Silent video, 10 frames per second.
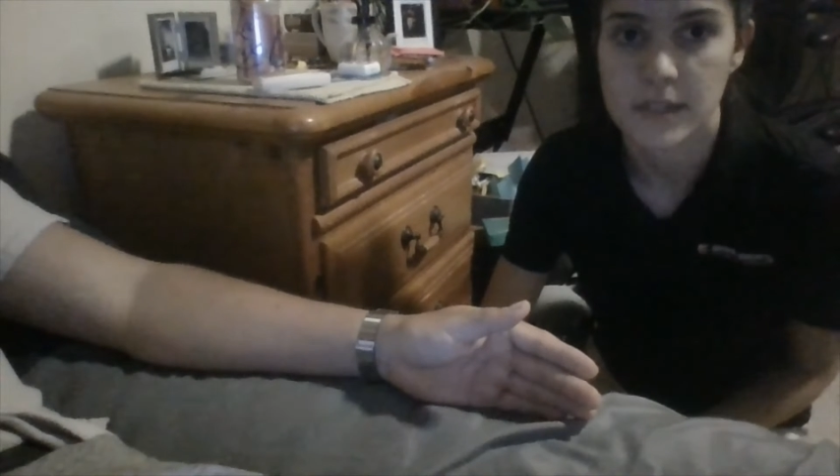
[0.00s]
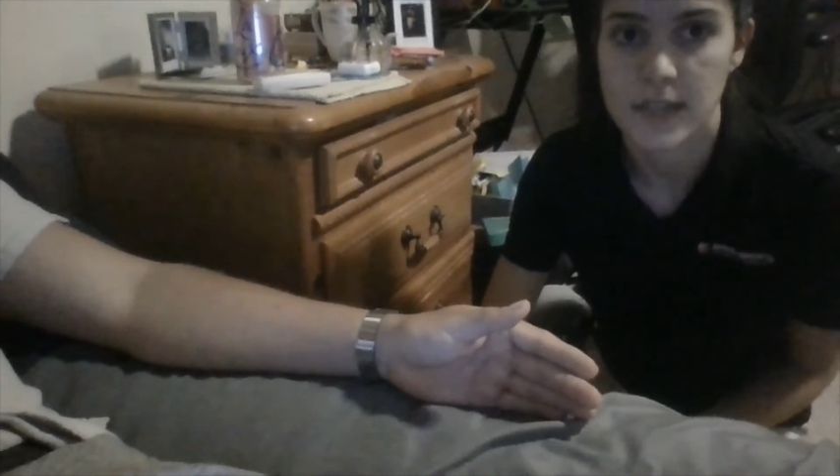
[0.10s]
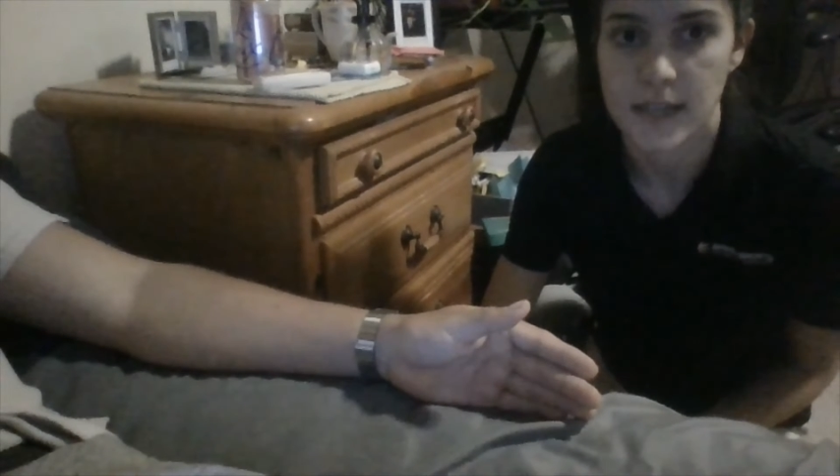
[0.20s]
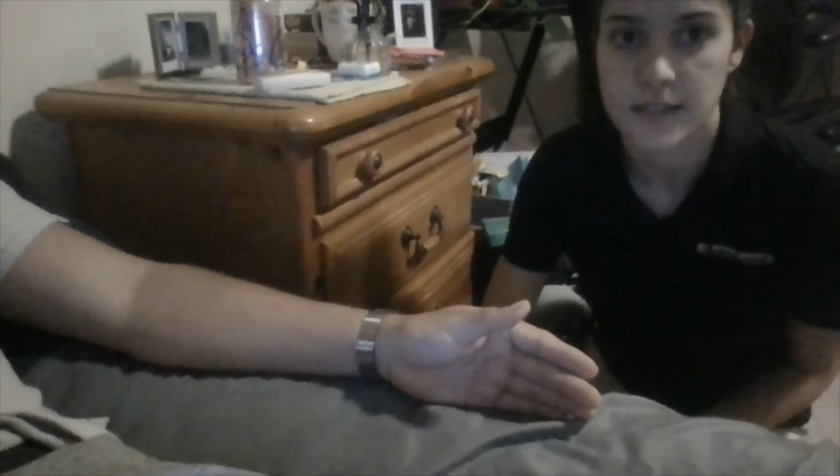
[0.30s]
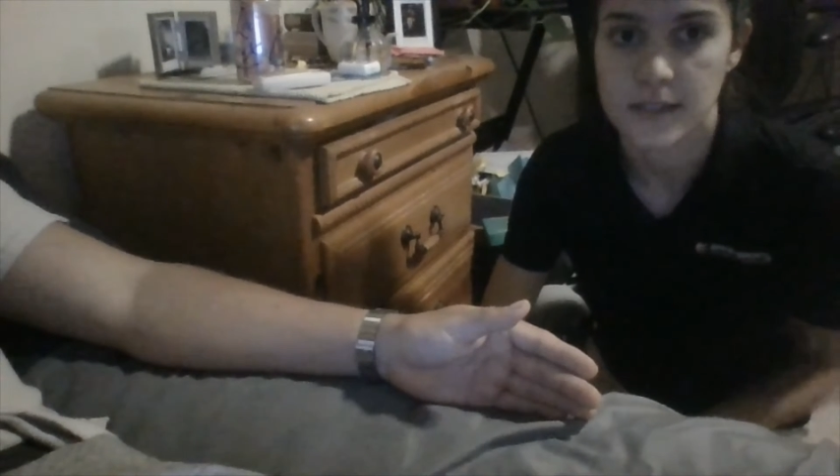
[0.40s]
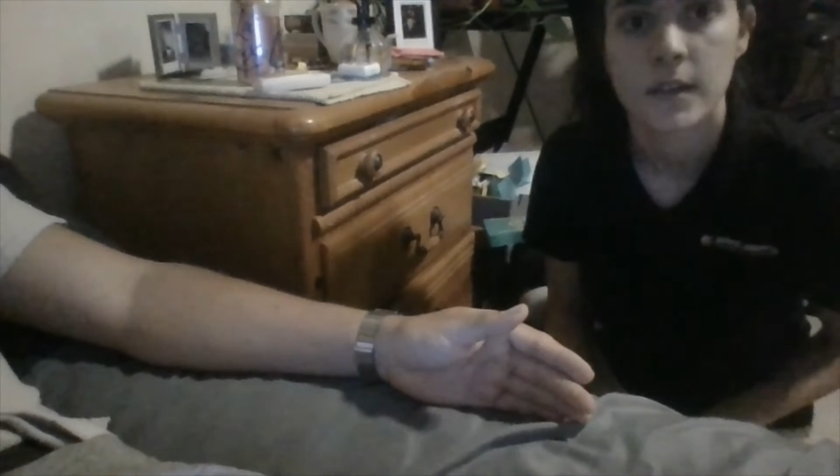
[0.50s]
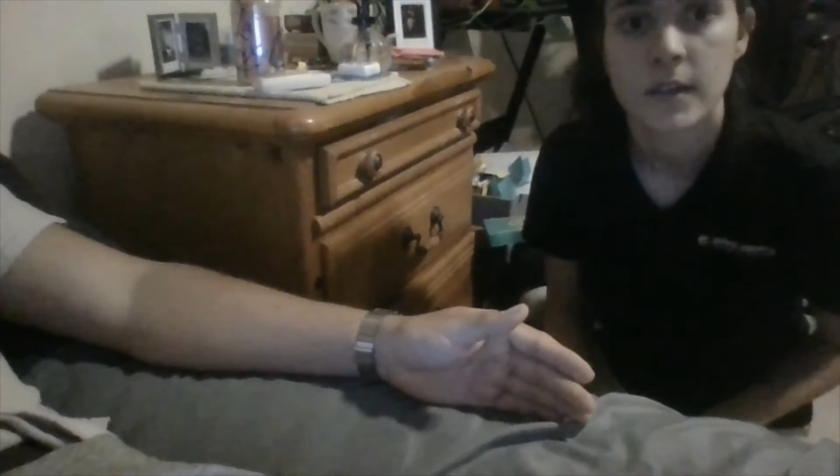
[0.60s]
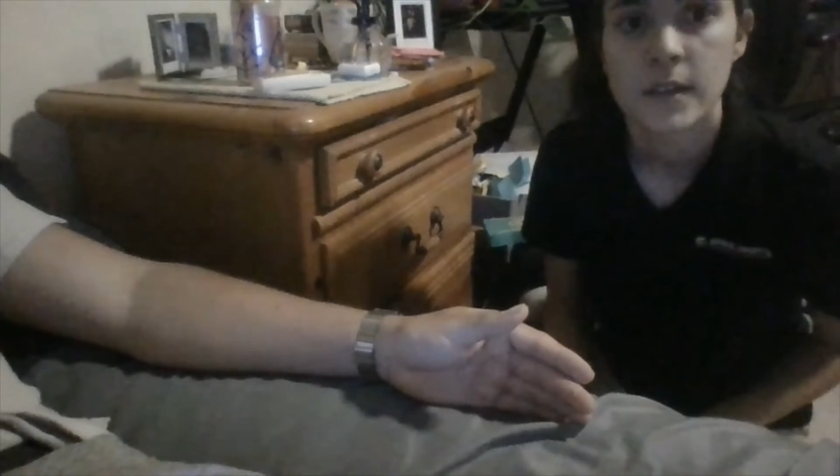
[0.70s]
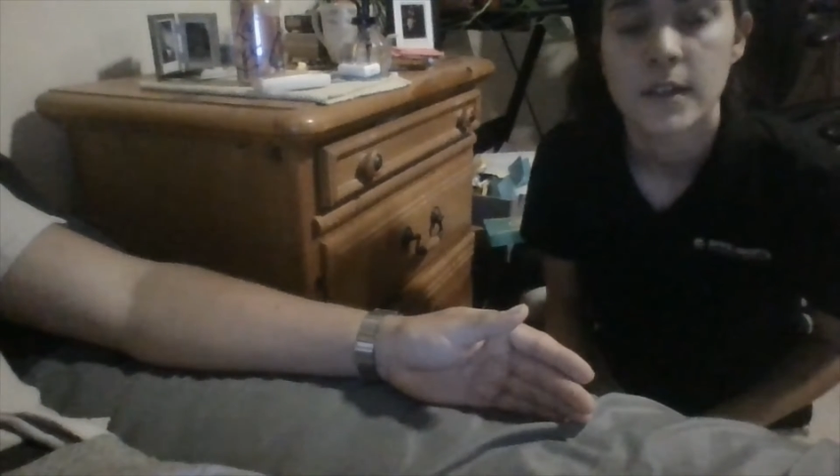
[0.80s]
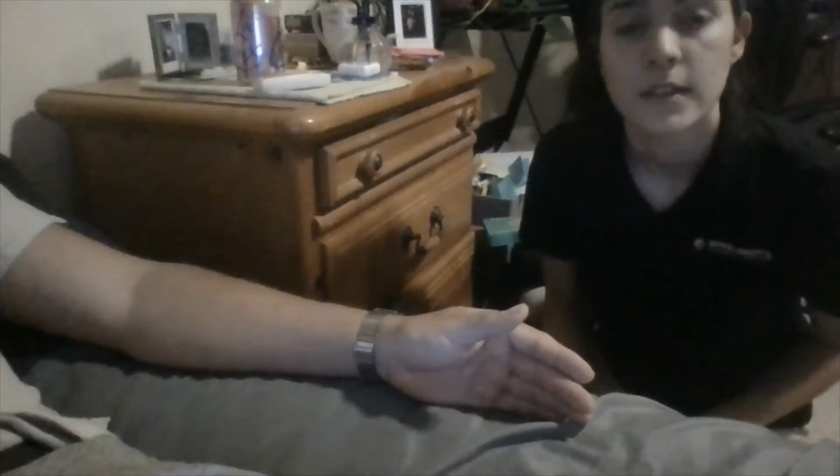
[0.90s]
tested.
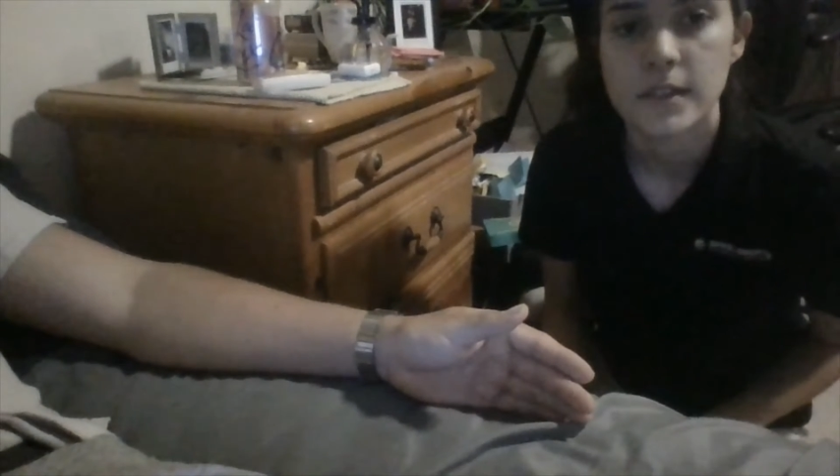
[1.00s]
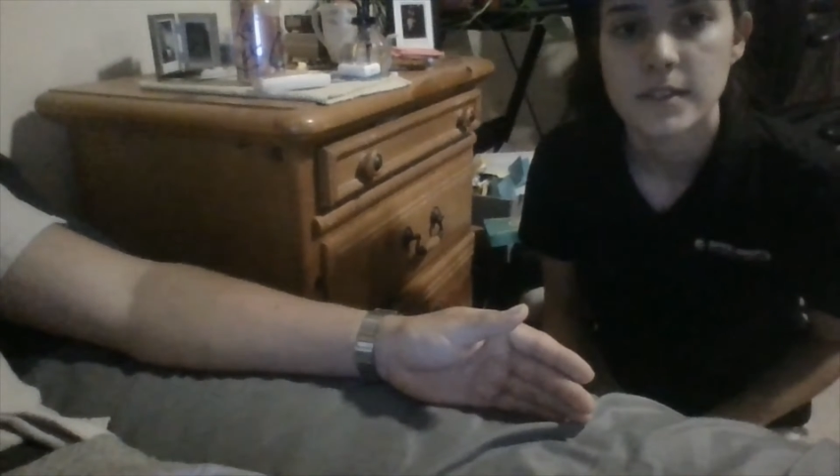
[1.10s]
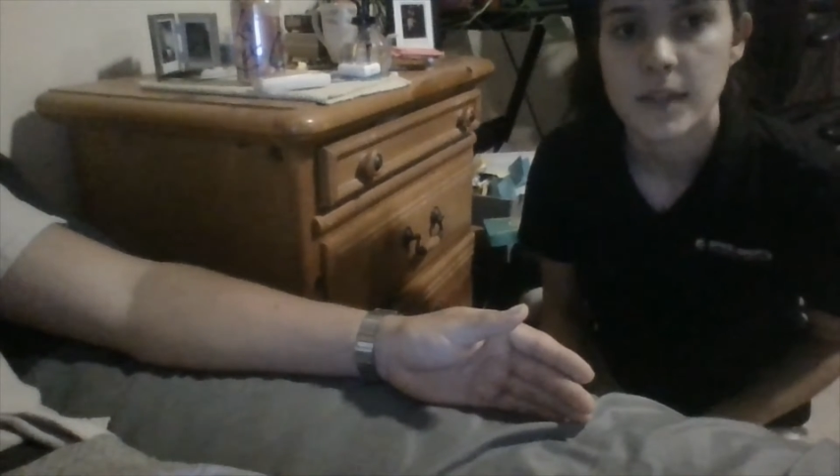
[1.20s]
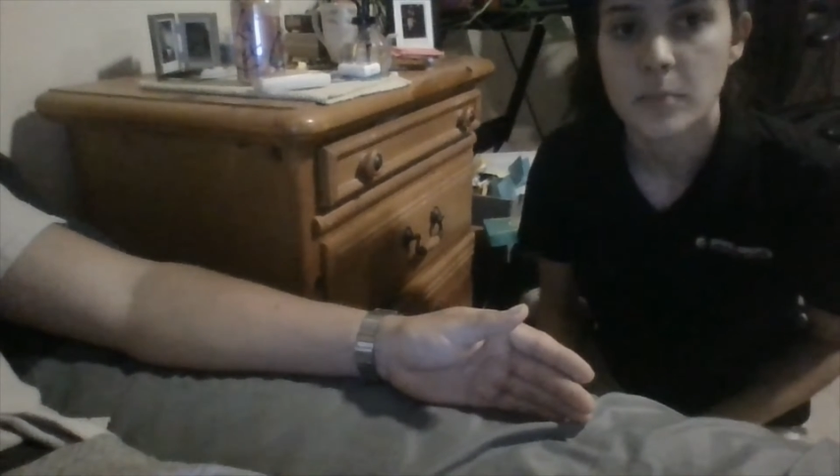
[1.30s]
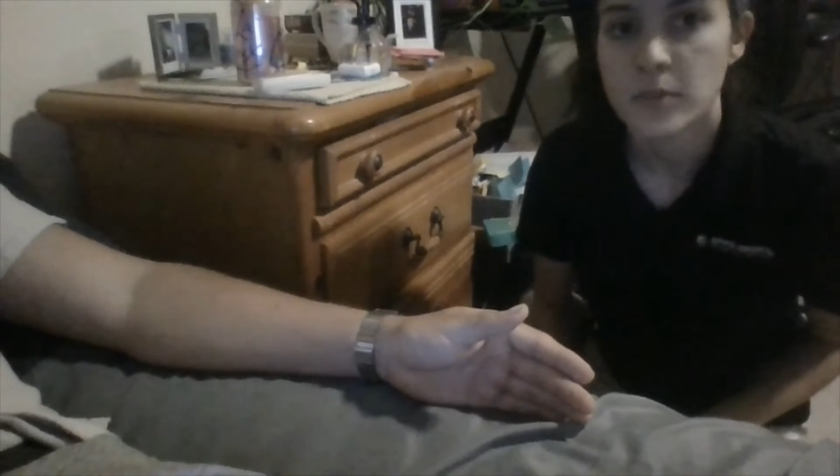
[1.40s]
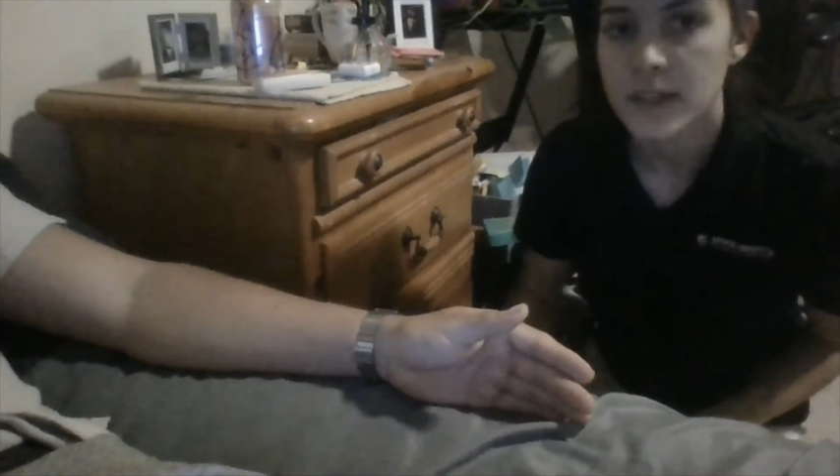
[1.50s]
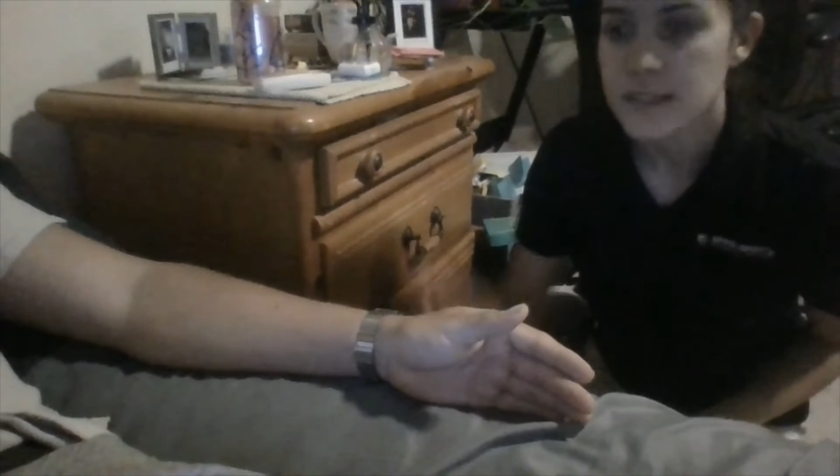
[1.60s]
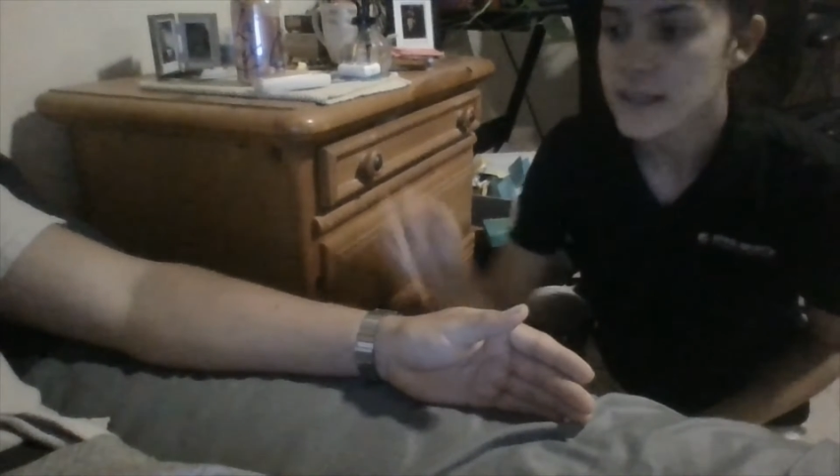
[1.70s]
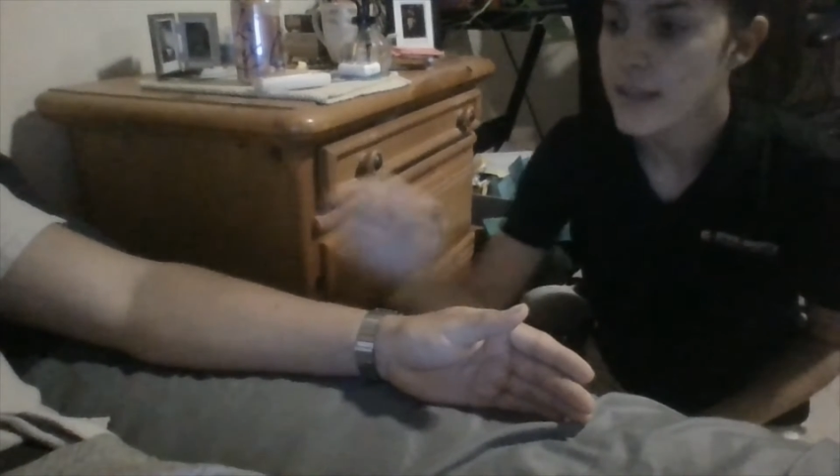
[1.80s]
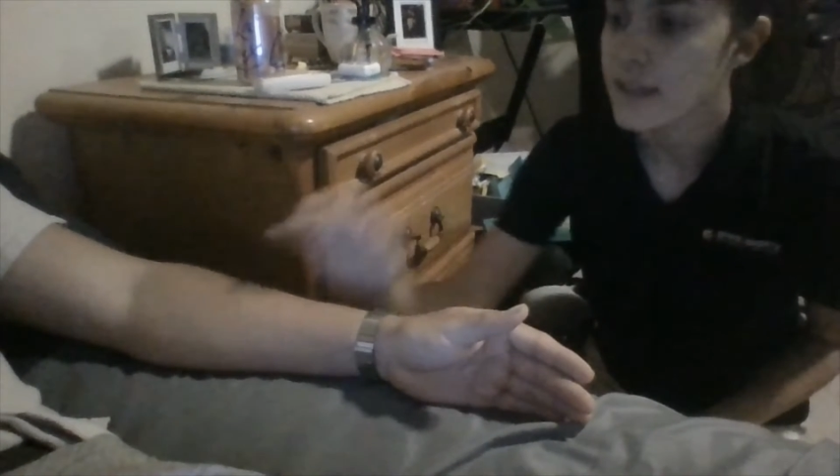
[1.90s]
The stabilizing